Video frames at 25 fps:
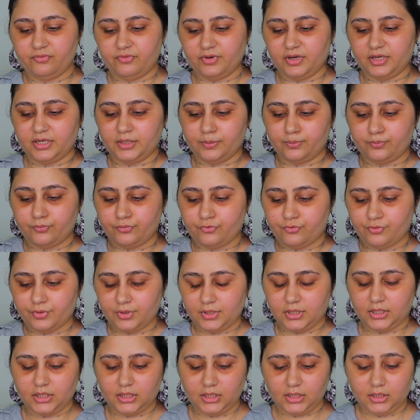
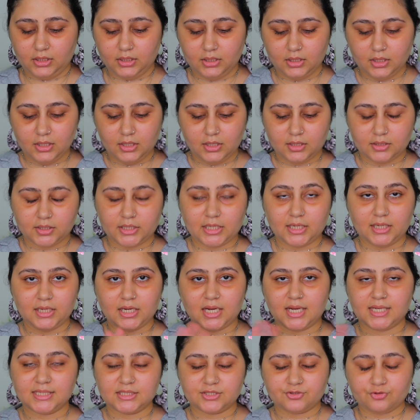pretty. Then
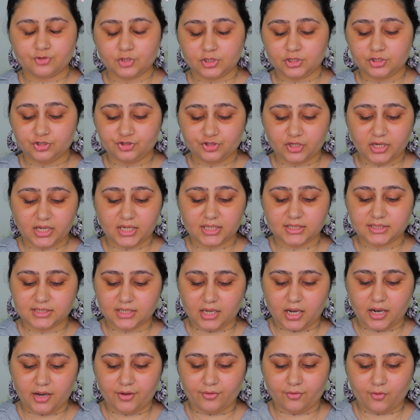last three shades
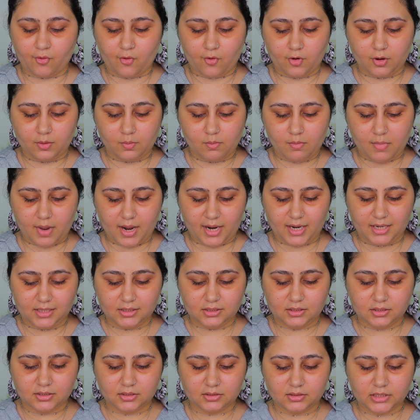are all
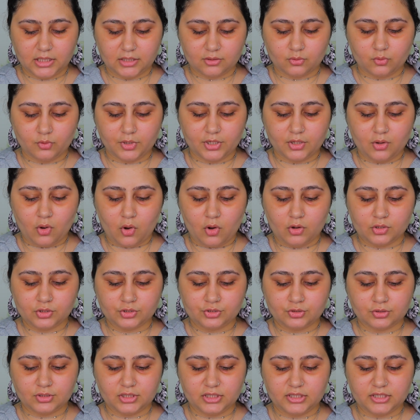matte. Then going
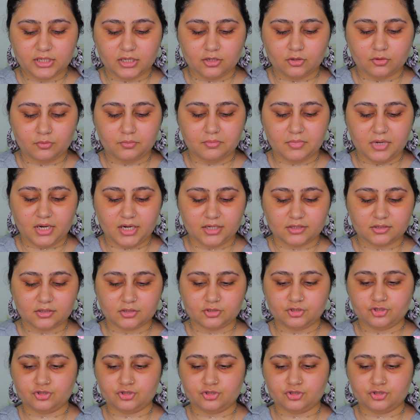on to the yellow matte